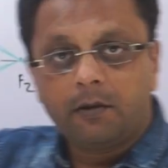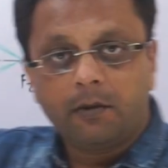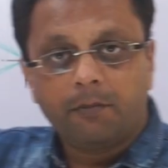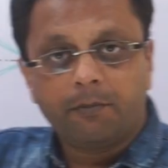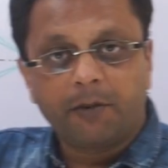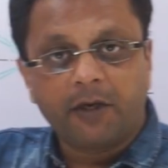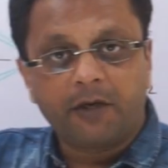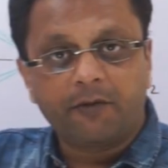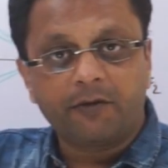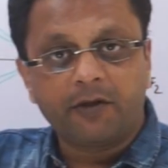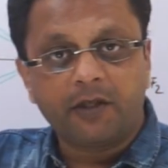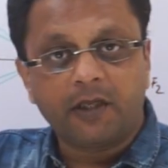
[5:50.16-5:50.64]

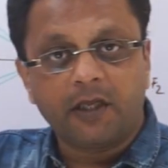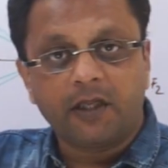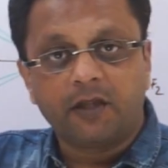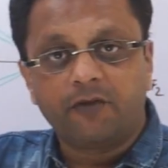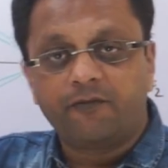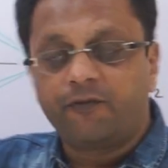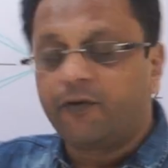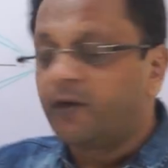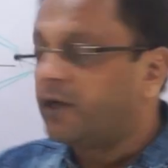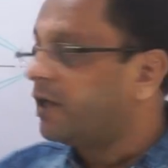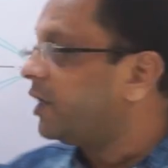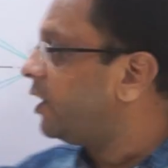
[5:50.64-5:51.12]
between
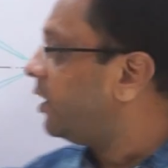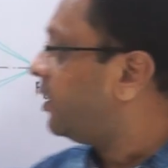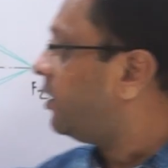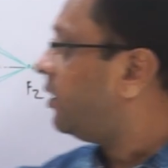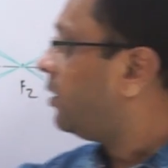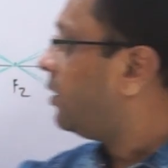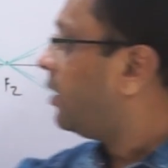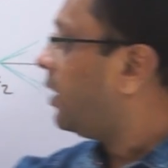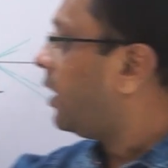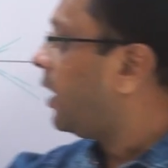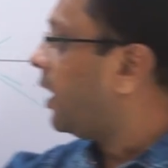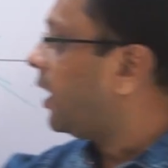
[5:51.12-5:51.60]
infinity
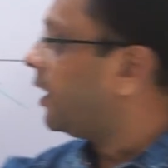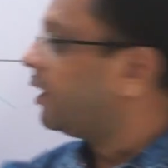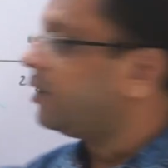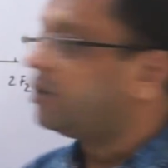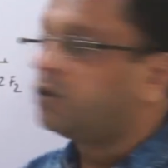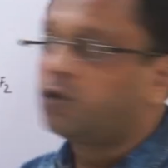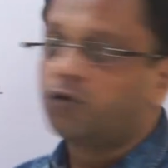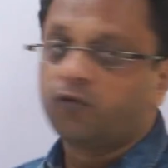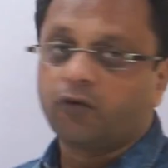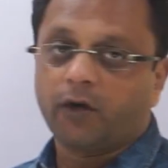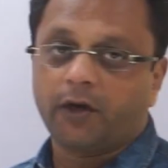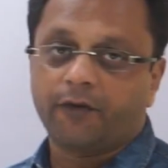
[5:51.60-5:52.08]

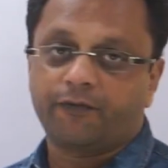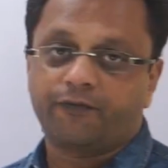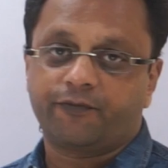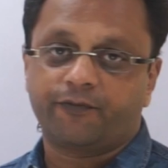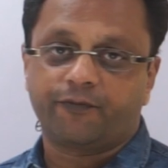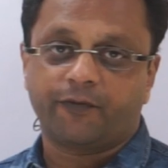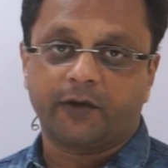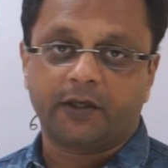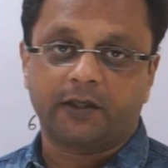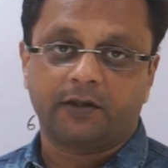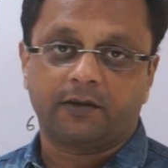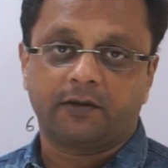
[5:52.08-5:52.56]
and
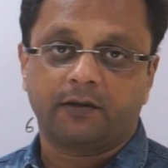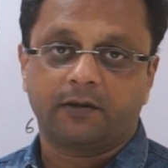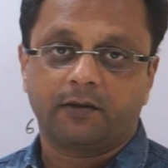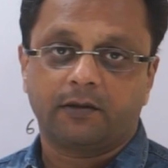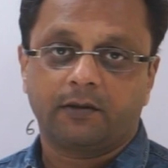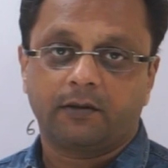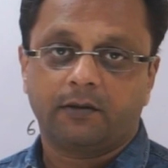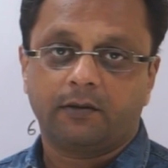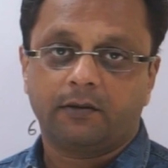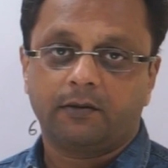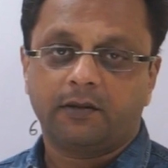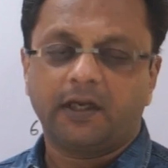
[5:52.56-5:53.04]
2f1.
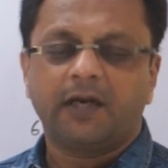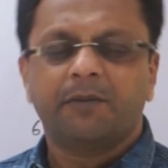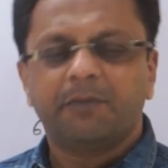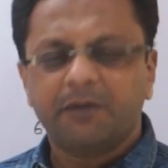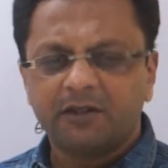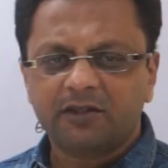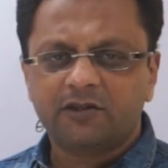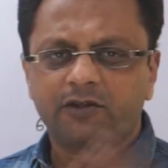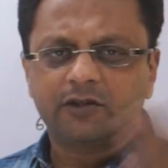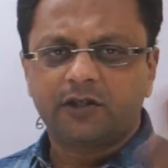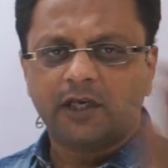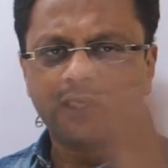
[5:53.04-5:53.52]
That
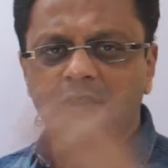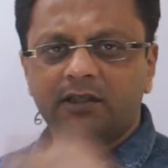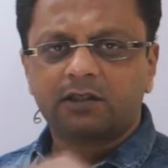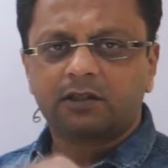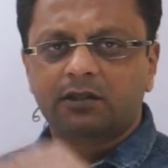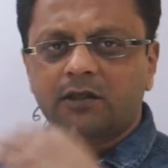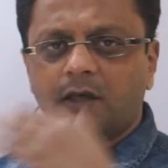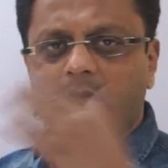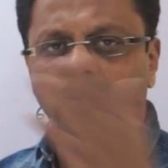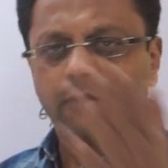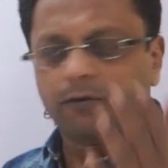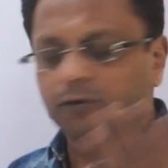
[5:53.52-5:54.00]
means
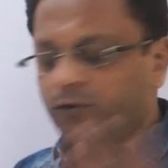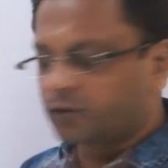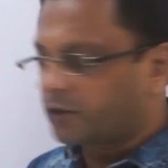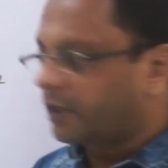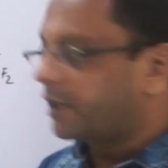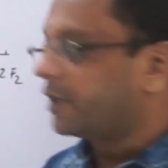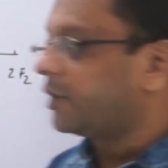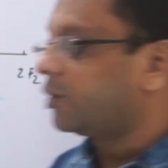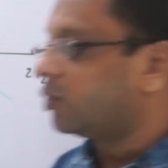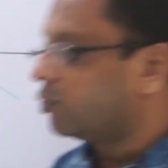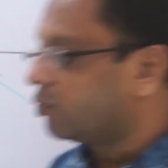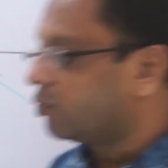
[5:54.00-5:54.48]
just outside